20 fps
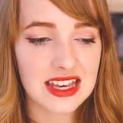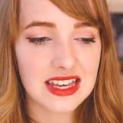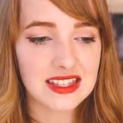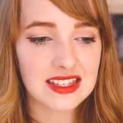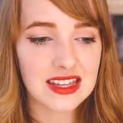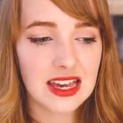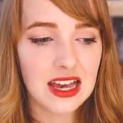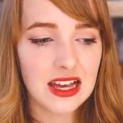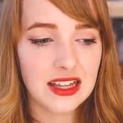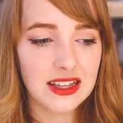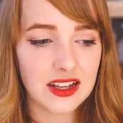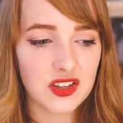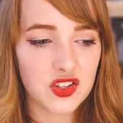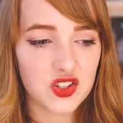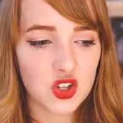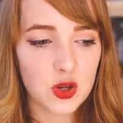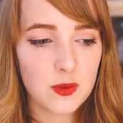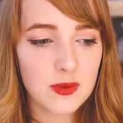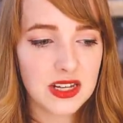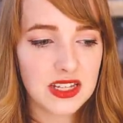There's, like,
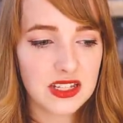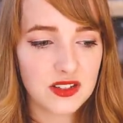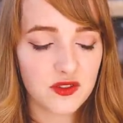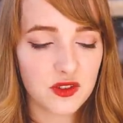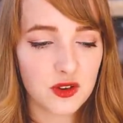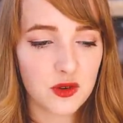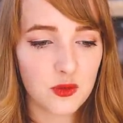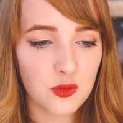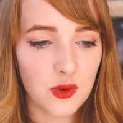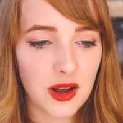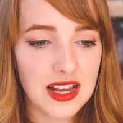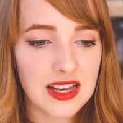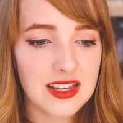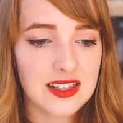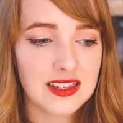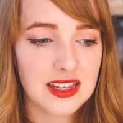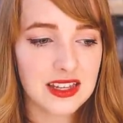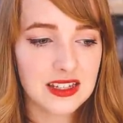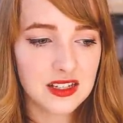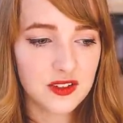so many different
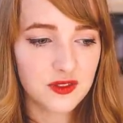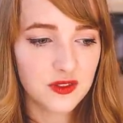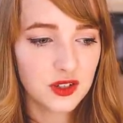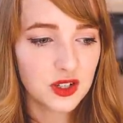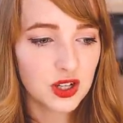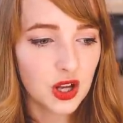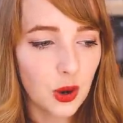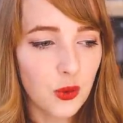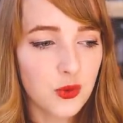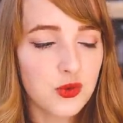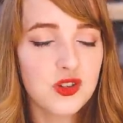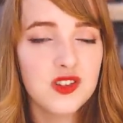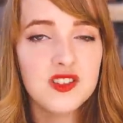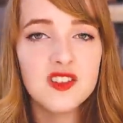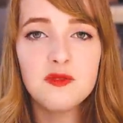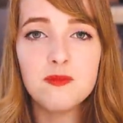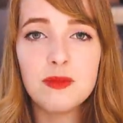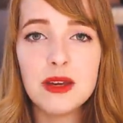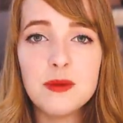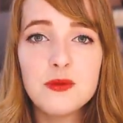ways that different cultures
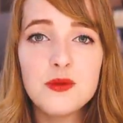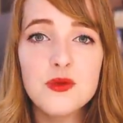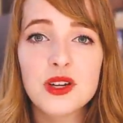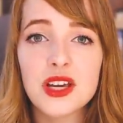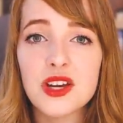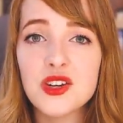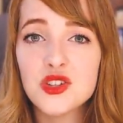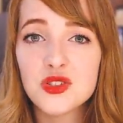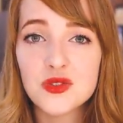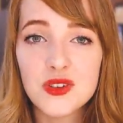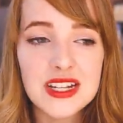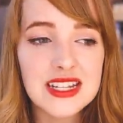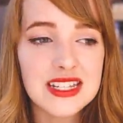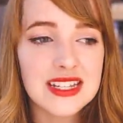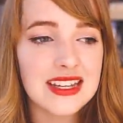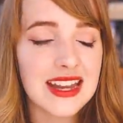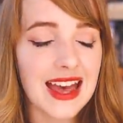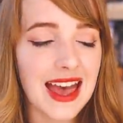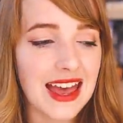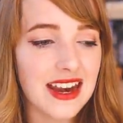of people get
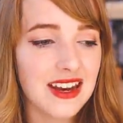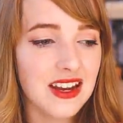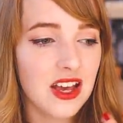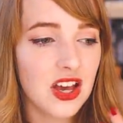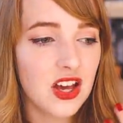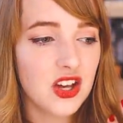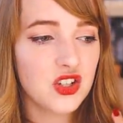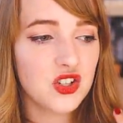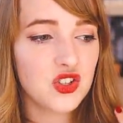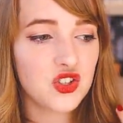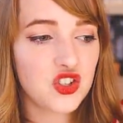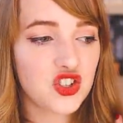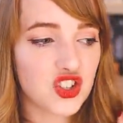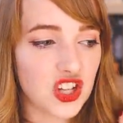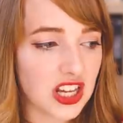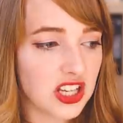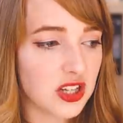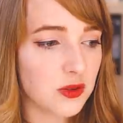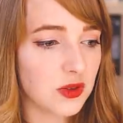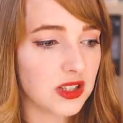treated, and just
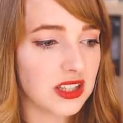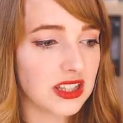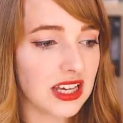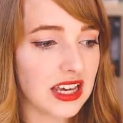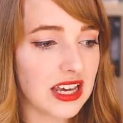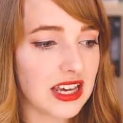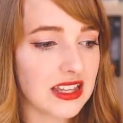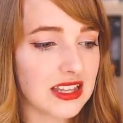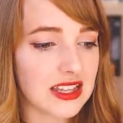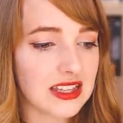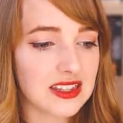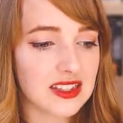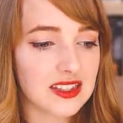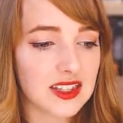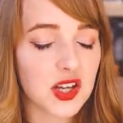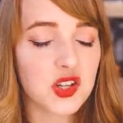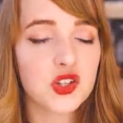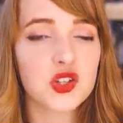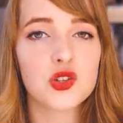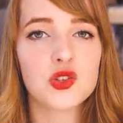genuinely, it's
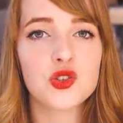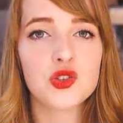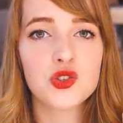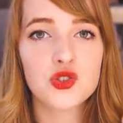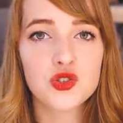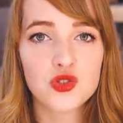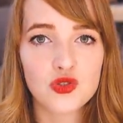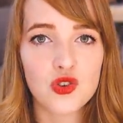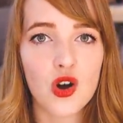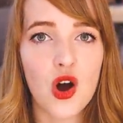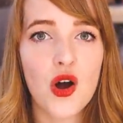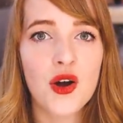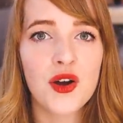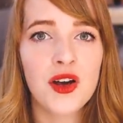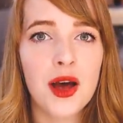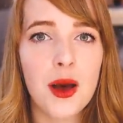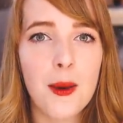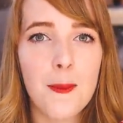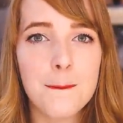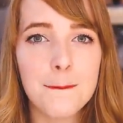such a
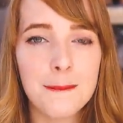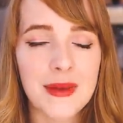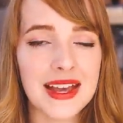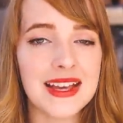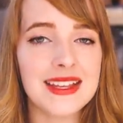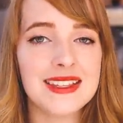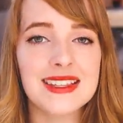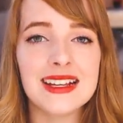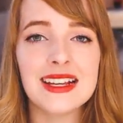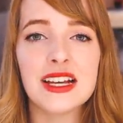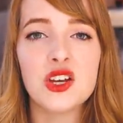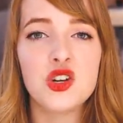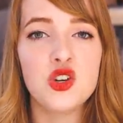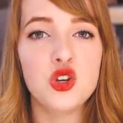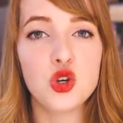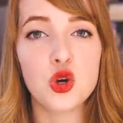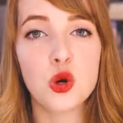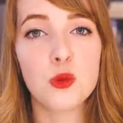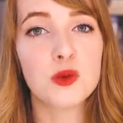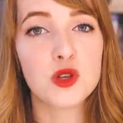strong, amazing,
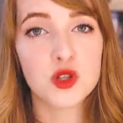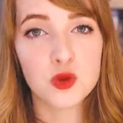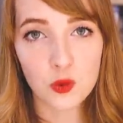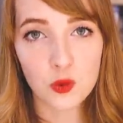enormous